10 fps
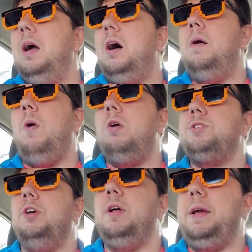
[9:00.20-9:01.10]

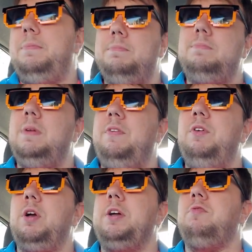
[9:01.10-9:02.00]
Also, like, if
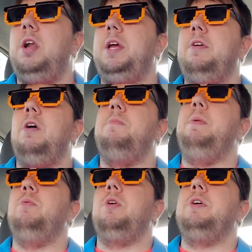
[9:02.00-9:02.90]
you look at running,
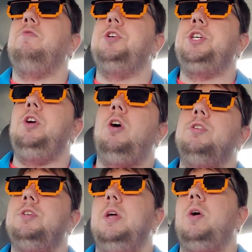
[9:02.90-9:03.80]
people look at rushing
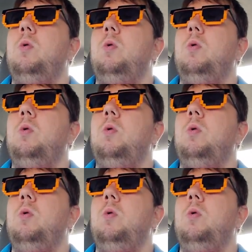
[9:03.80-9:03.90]
yards and like,